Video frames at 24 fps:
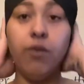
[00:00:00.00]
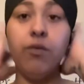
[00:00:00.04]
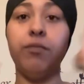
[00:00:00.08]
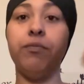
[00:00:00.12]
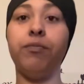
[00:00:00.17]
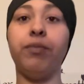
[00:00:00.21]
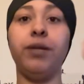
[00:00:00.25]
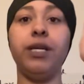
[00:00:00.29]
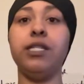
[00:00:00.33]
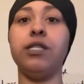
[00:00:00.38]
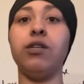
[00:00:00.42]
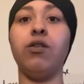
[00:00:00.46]

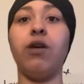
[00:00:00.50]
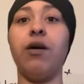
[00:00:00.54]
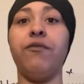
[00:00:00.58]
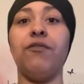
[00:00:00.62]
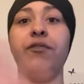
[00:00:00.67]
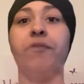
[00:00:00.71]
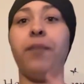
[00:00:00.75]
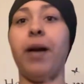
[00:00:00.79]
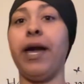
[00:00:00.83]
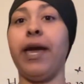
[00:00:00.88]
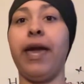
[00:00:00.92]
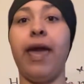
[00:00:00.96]
Please don't come
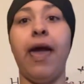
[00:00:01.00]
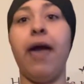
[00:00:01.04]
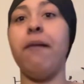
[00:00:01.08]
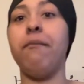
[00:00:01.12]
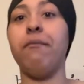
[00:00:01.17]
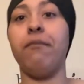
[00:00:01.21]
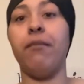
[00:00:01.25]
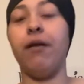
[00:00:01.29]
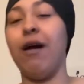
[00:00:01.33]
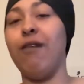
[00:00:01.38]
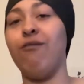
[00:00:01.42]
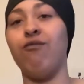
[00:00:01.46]
for my
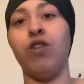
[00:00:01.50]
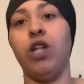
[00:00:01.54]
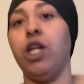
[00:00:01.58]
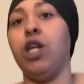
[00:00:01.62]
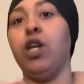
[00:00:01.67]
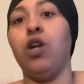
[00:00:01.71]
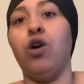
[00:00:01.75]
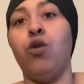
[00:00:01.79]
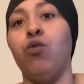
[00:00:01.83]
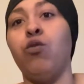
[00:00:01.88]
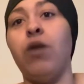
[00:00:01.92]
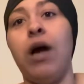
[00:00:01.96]
cap.
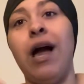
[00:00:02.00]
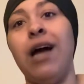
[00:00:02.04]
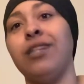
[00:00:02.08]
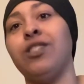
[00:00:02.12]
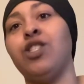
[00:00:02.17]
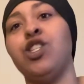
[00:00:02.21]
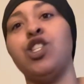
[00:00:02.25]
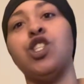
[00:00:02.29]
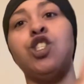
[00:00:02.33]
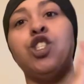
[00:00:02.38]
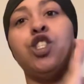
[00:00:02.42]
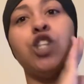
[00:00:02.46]
I
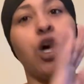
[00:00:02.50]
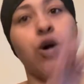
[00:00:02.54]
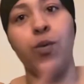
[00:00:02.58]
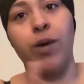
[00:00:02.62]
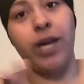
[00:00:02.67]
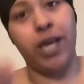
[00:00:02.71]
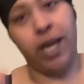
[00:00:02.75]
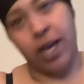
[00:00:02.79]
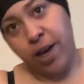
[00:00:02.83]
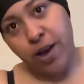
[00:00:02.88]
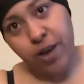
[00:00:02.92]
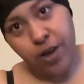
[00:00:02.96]
just don't
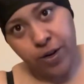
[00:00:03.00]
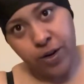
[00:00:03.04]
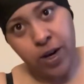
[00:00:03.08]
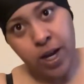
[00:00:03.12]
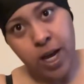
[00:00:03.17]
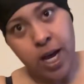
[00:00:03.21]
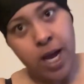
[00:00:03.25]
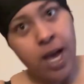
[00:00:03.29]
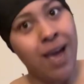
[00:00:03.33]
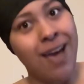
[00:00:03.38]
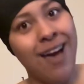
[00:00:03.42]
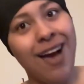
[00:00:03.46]
care
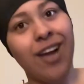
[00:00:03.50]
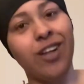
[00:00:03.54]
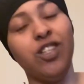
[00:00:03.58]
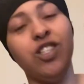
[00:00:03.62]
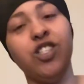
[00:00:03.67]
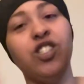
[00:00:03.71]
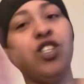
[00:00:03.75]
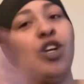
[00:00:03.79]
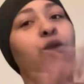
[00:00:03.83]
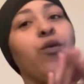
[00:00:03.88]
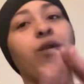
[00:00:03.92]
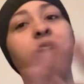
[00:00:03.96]

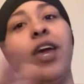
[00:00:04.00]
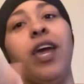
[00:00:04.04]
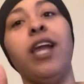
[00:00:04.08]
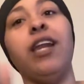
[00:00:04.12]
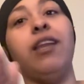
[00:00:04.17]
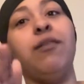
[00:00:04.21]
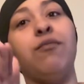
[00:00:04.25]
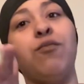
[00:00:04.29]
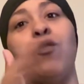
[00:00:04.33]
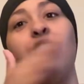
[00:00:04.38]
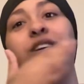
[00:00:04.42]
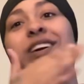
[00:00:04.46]
anymore.
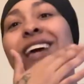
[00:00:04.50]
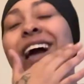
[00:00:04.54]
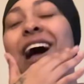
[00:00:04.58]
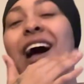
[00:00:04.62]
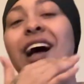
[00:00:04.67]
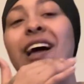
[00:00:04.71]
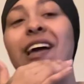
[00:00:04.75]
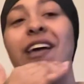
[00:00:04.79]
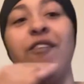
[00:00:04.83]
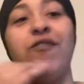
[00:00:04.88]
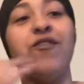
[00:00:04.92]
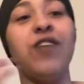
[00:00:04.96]

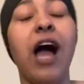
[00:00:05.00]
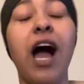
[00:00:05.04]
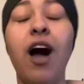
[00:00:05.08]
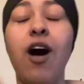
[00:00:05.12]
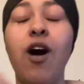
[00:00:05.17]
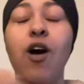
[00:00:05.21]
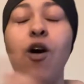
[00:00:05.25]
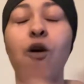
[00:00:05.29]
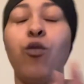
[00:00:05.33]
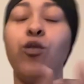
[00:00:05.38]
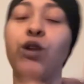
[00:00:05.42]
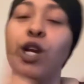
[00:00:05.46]
Y'all, if
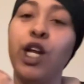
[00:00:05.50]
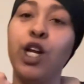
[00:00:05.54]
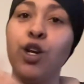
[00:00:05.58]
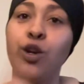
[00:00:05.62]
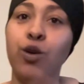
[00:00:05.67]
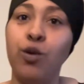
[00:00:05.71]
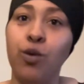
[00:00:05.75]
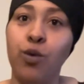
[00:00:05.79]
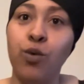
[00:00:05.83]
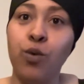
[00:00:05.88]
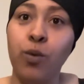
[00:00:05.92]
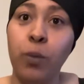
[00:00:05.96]
y'all only
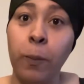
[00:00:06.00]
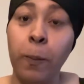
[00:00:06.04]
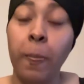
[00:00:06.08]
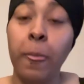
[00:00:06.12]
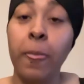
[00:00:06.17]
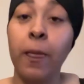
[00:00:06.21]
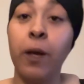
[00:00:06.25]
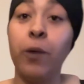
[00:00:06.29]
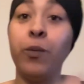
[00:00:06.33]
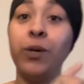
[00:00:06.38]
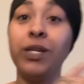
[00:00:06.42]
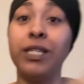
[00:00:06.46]
knew
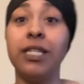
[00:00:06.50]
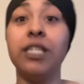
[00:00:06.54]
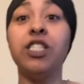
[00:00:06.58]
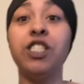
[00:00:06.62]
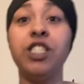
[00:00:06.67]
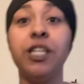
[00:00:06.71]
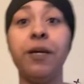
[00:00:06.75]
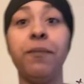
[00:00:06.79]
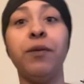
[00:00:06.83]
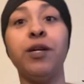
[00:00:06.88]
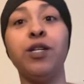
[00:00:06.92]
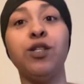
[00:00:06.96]
what this
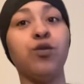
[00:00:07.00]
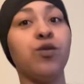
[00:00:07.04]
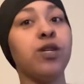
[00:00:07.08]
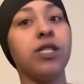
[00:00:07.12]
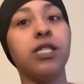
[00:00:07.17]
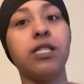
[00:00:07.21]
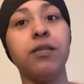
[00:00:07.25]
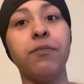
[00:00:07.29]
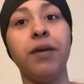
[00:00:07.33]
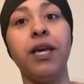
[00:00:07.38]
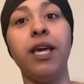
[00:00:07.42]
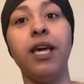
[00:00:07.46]
shit been
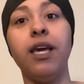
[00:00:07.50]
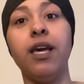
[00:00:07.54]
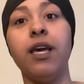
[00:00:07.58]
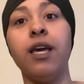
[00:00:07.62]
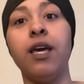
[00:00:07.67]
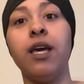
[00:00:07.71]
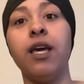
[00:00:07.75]
doing to me,